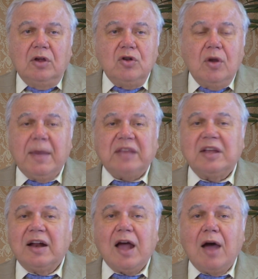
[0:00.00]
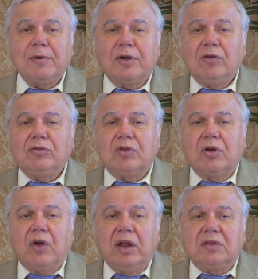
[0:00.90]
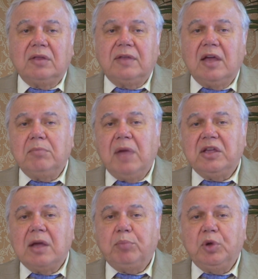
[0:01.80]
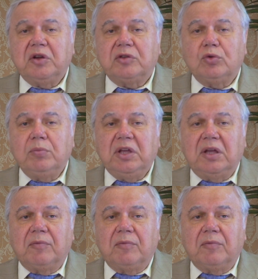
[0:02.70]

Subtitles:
no matter how consecrated they may appear to be.